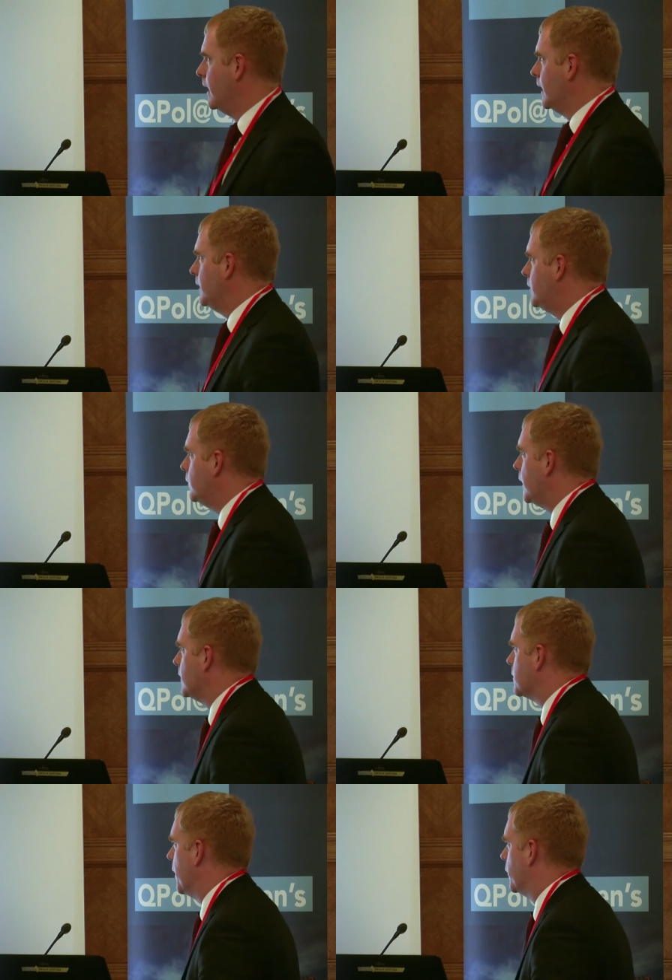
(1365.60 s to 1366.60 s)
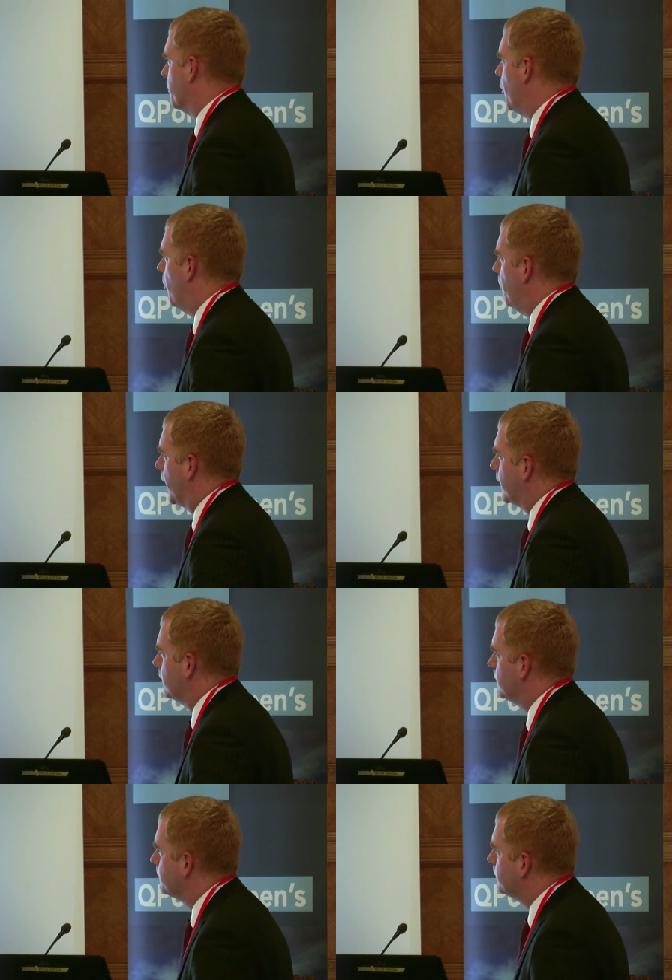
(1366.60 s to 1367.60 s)
And two things about the public.
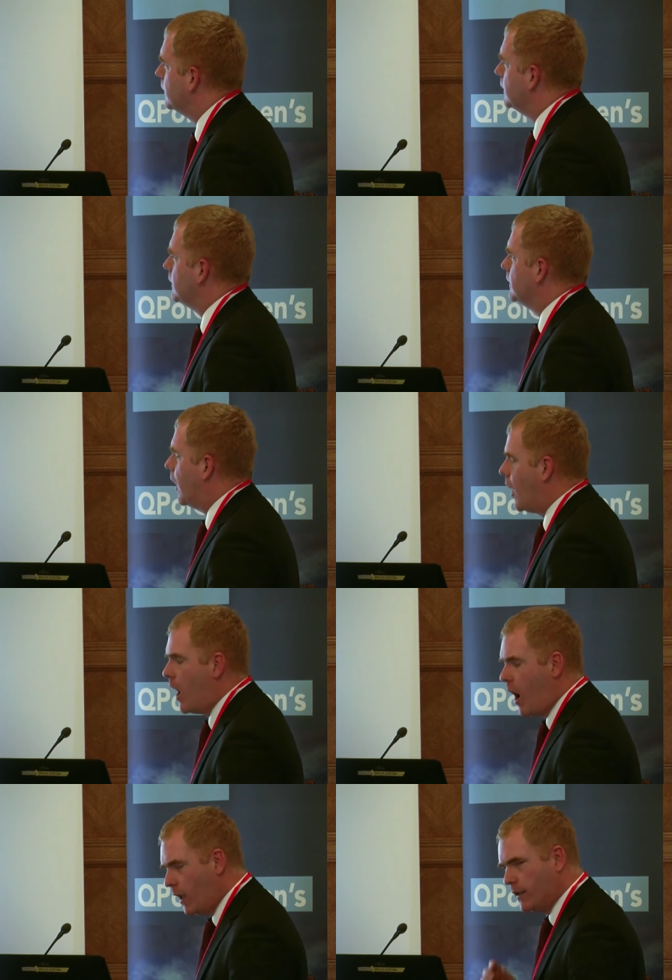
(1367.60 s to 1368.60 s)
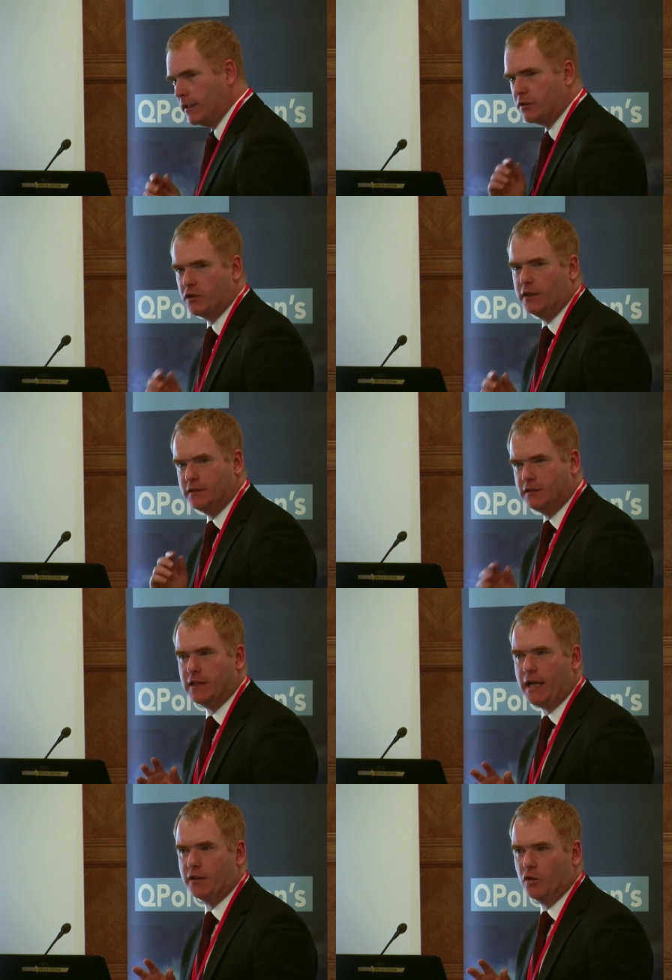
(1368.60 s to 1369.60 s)
Now, I stress this is
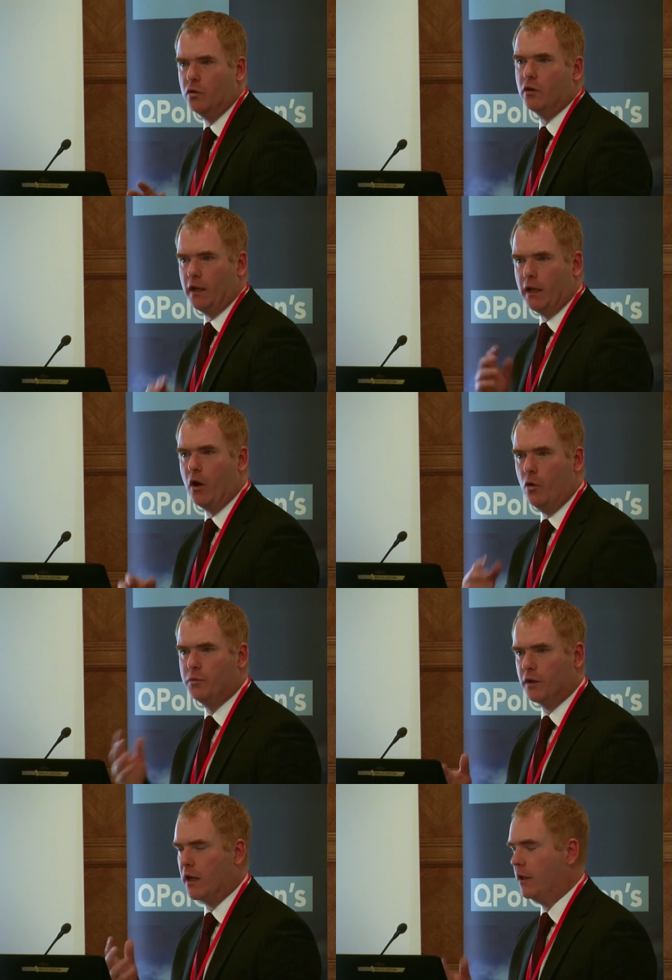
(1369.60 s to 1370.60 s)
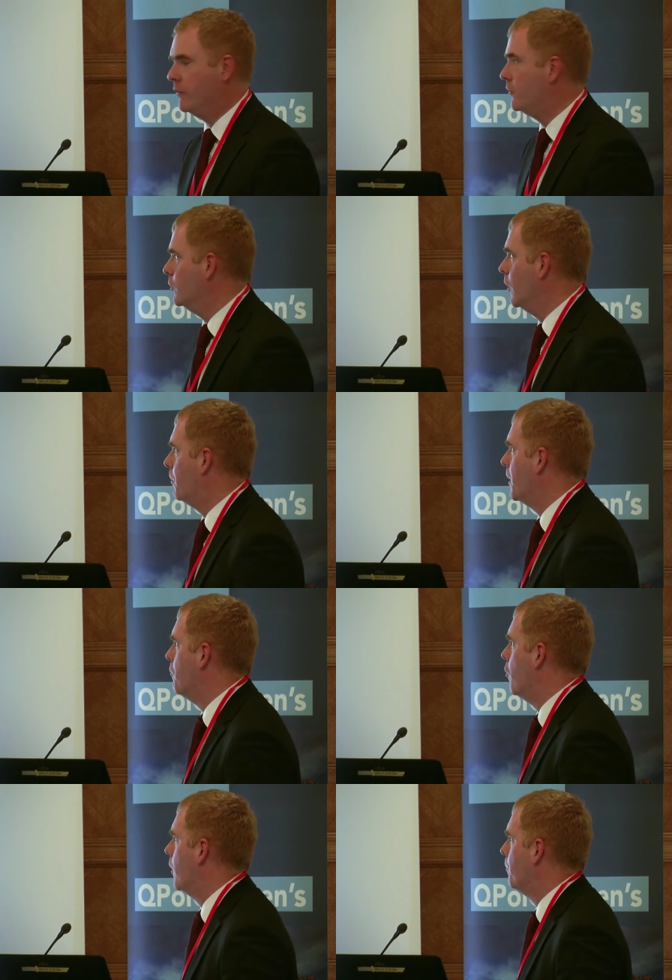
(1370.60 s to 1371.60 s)
anecdotal, and I hope to kind of do a bit
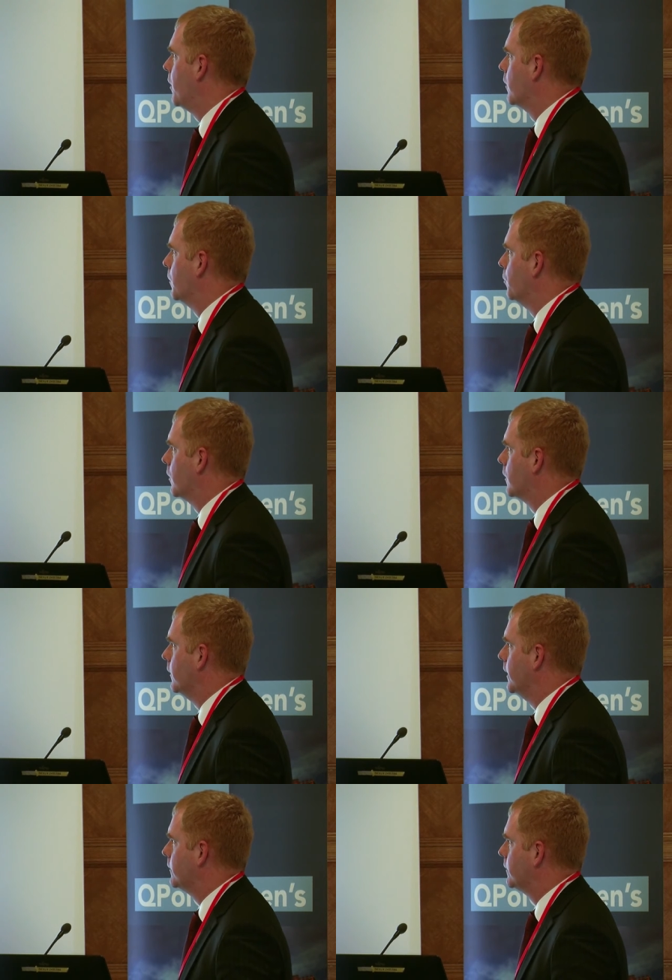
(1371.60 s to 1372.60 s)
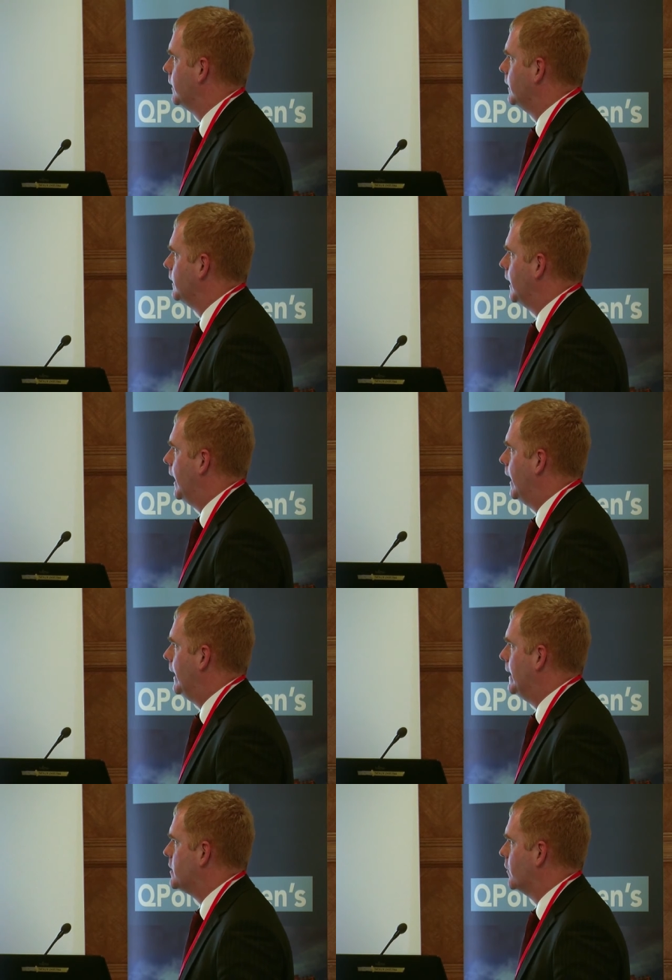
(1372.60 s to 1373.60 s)
more empirical work on this
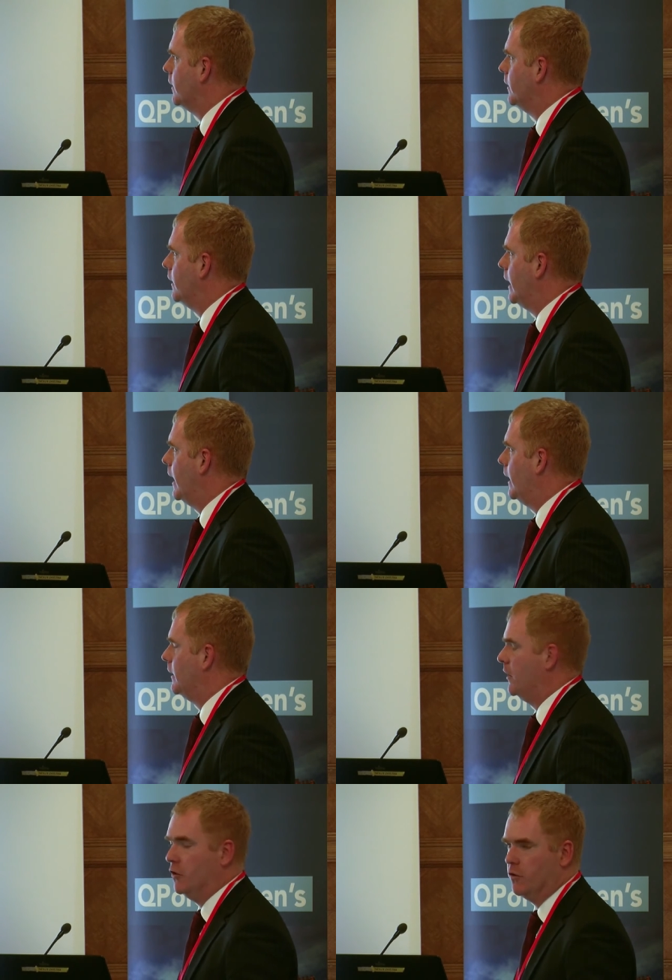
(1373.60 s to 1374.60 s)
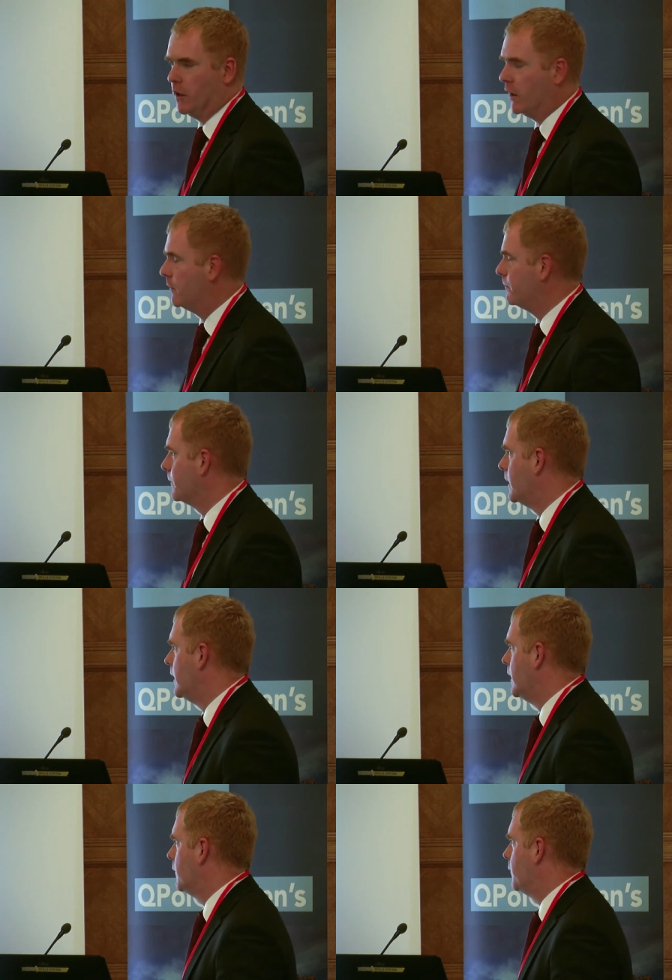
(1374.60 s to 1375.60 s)
later in the new year.
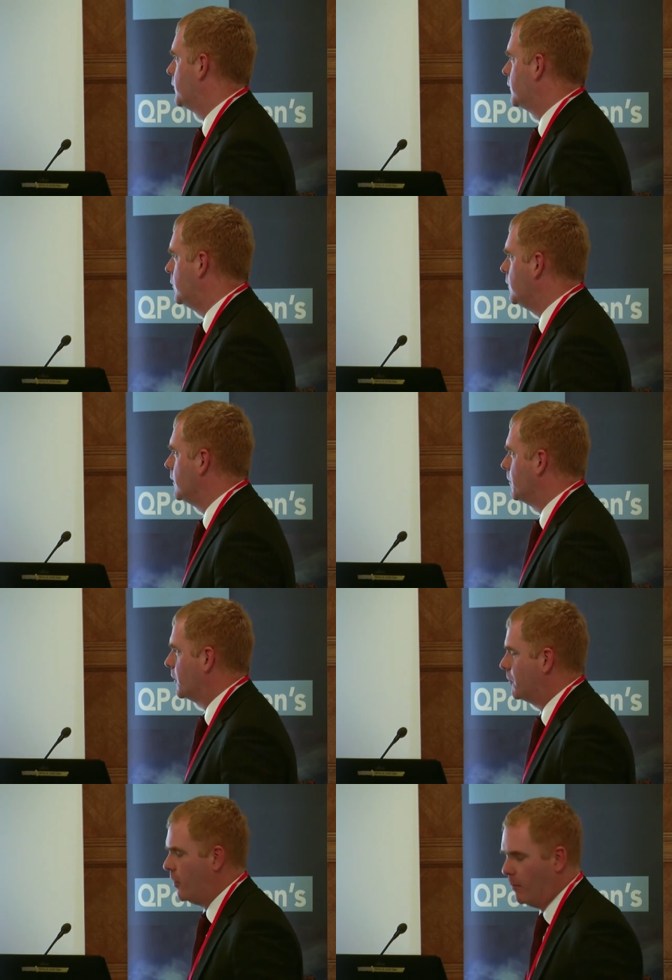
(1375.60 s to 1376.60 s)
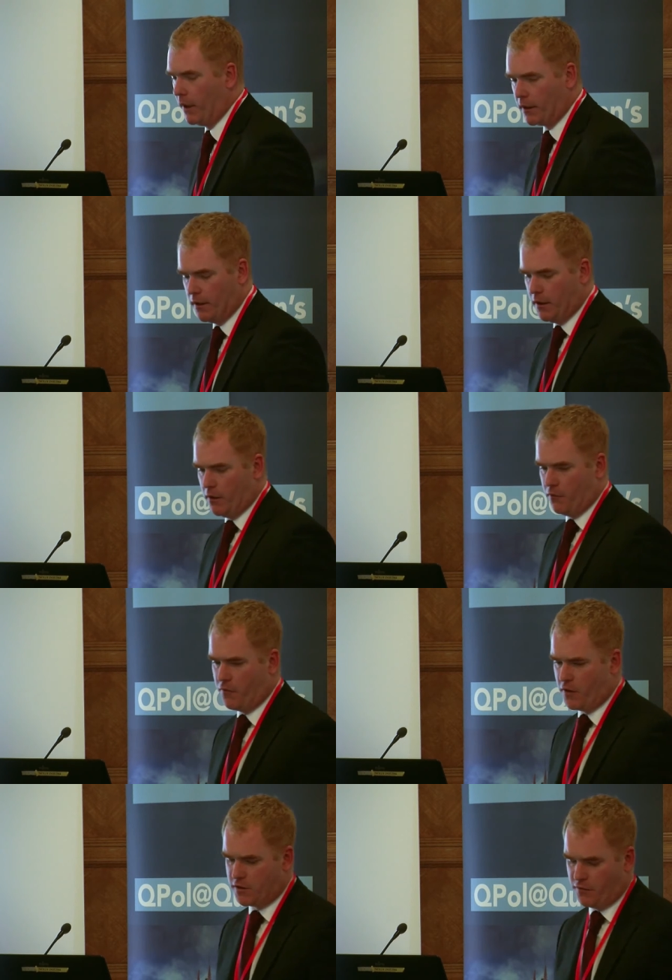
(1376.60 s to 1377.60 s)
First, two things about the public.
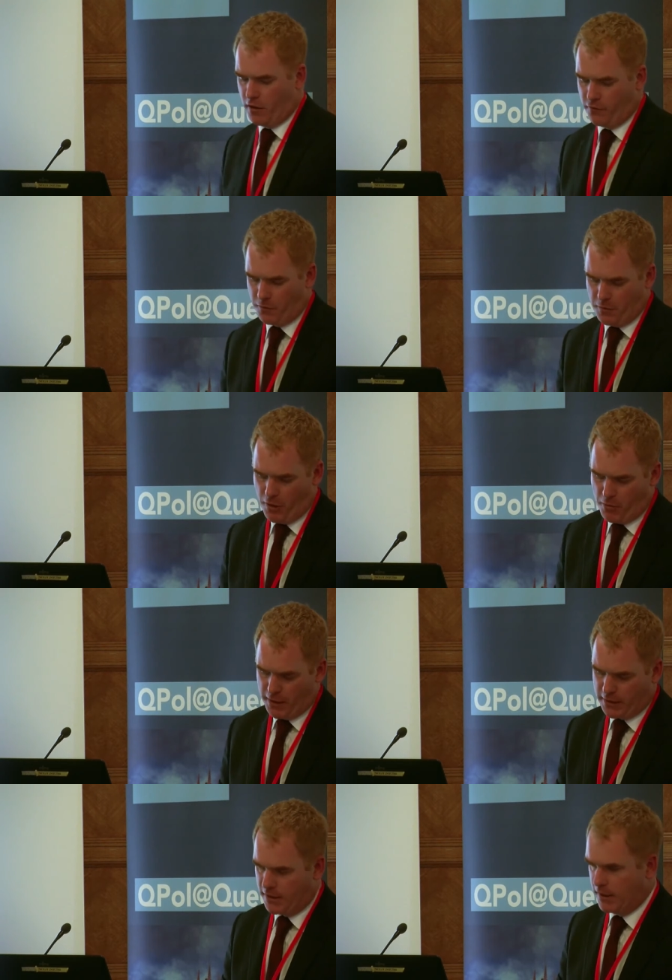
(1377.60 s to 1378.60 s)
First of all, from the public,